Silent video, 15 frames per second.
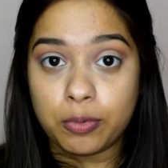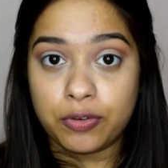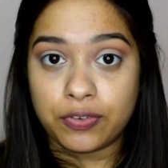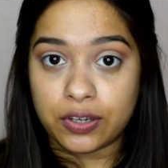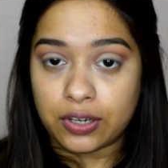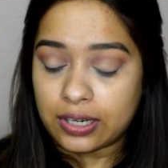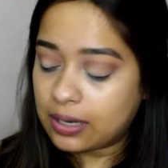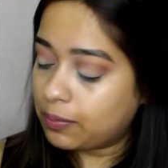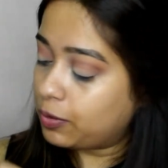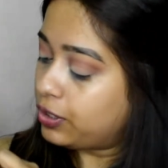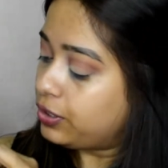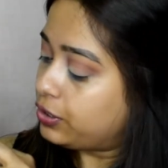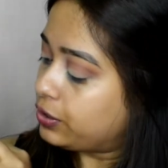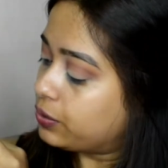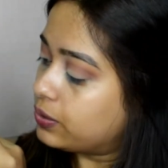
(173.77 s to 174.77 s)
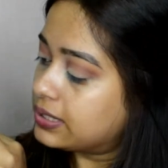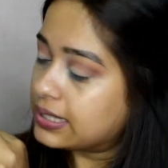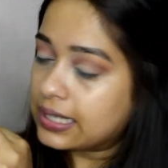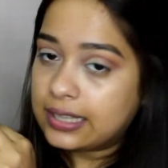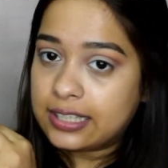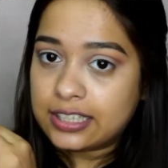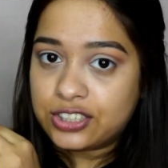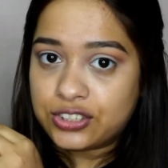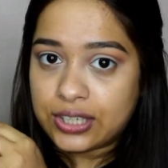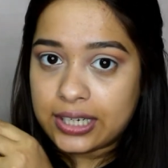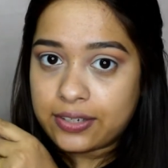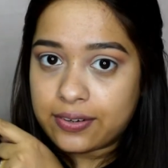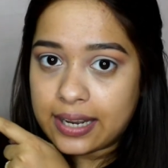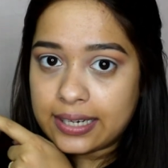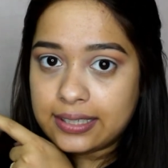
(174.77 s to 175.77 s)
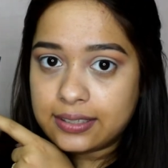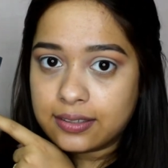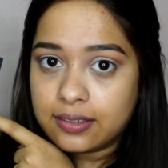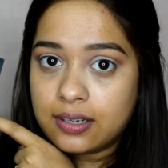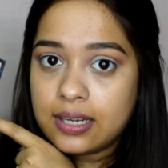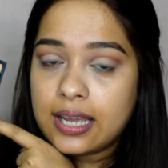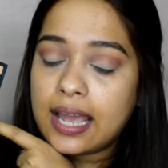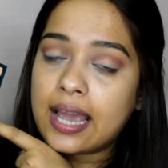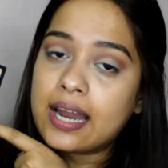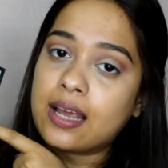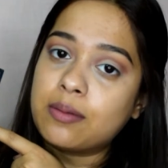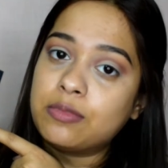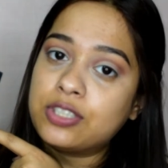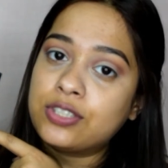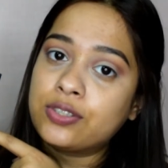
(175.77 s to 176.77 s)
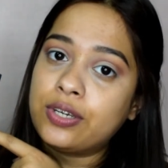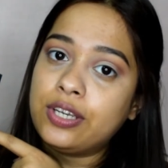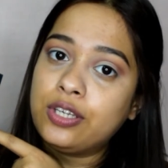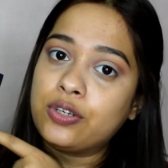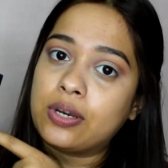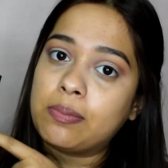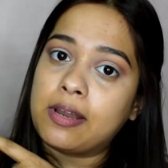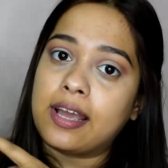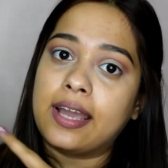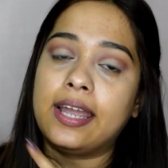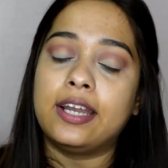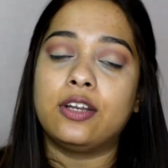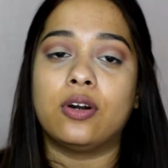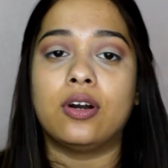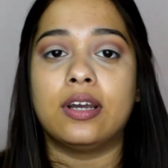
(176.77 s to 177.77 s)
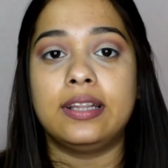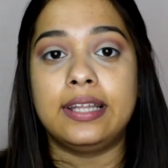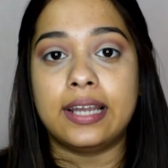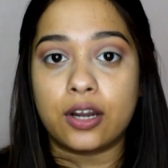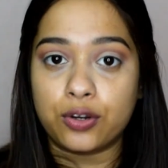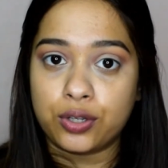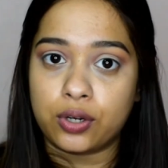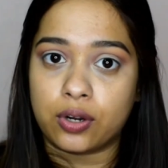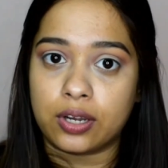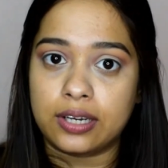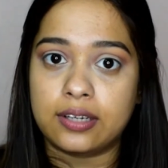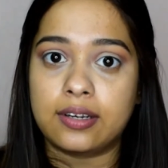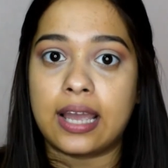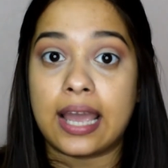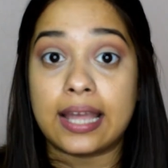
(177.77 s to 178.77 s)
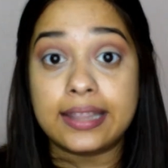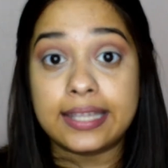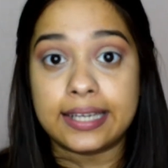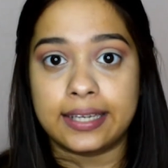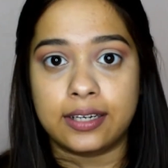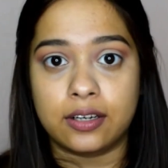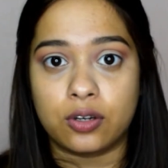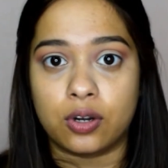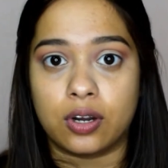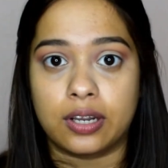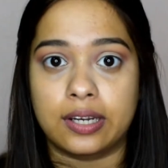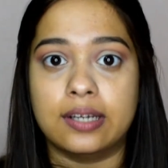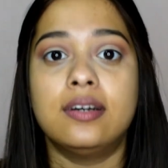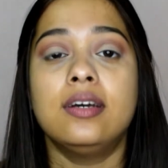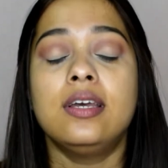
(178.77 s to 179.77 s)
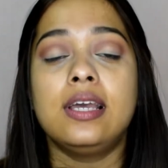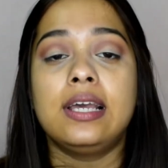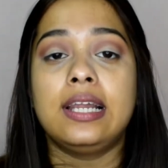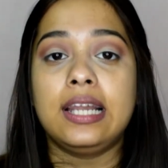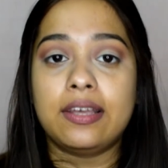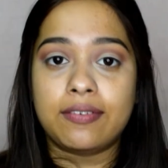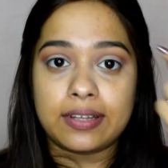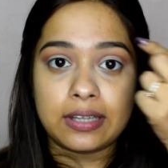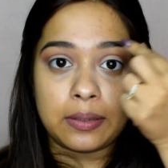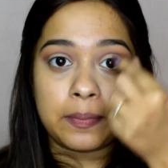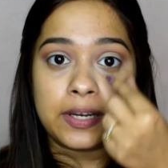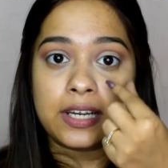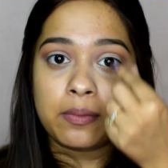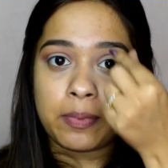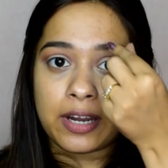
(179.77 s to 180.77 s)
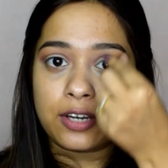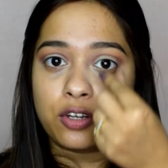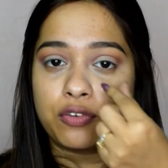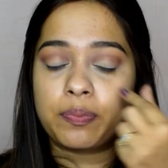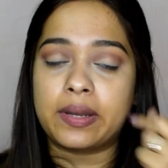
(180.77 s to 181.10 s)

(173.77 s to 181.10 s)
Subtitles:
moving on, I'm going to use this shade right here, and I'm just going to apply it on the outer corner and the inner corner, leaving the middle part of my